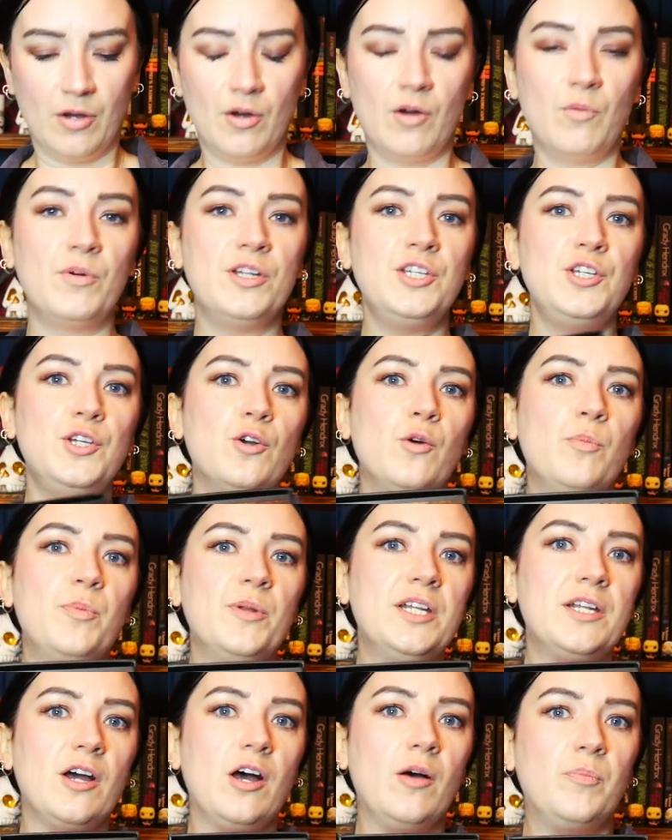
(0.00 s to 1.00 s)
When you open
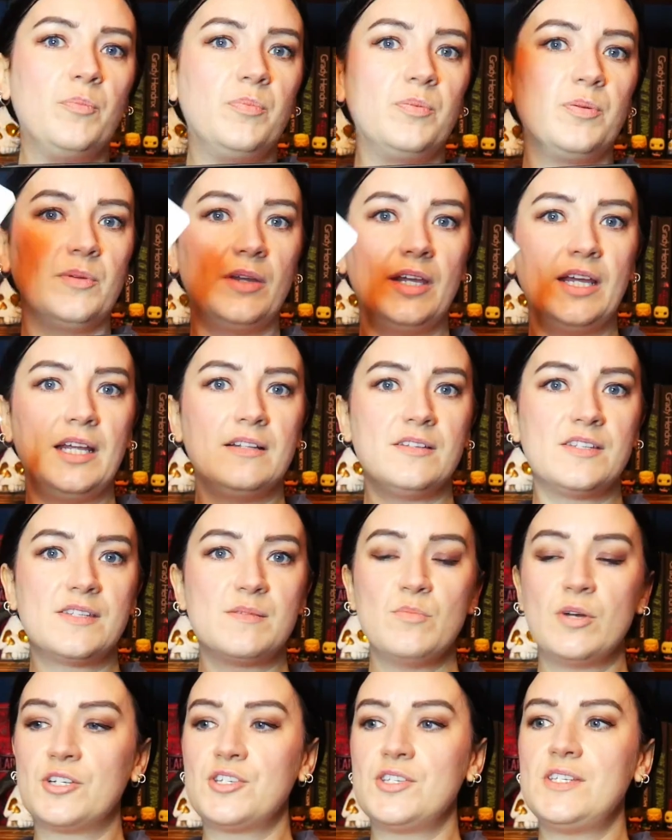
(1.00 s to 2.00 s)
it up, it's
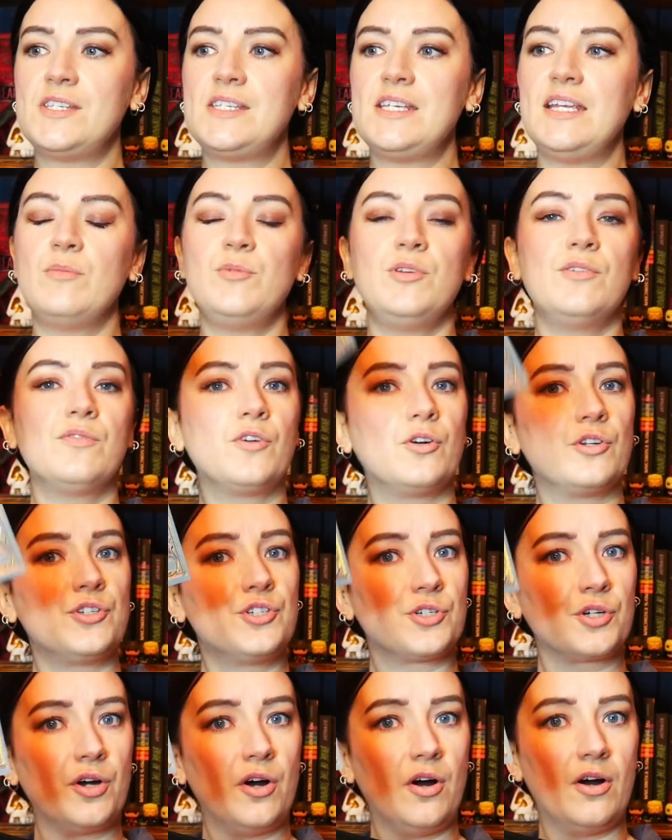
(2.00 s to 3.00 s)
much the same. You've got
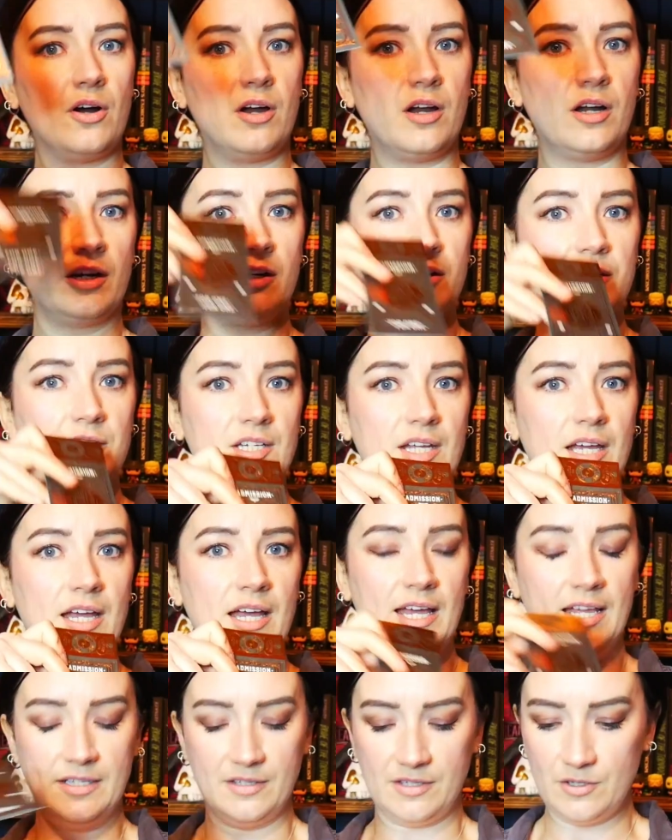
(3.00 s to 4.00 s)
your card
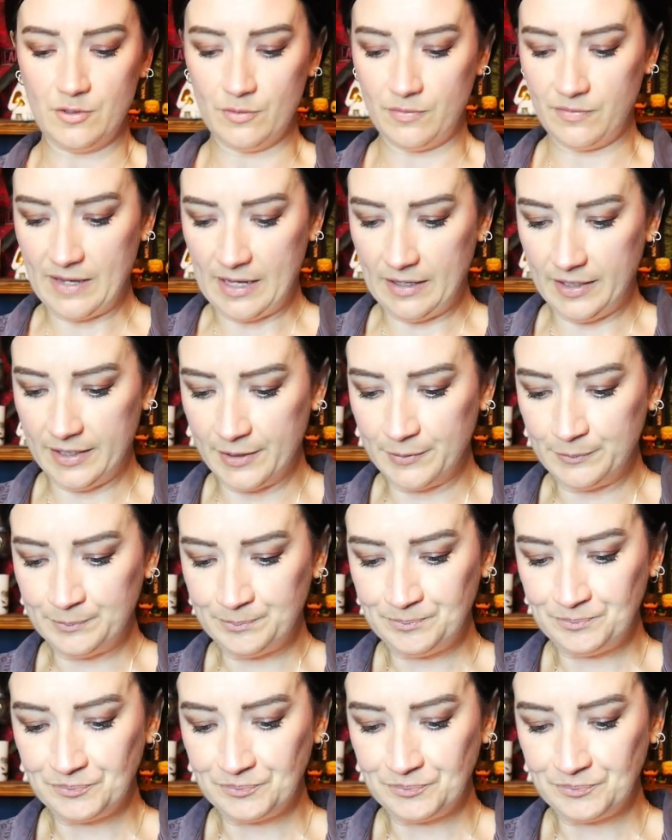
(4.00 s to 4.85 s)
and the novella.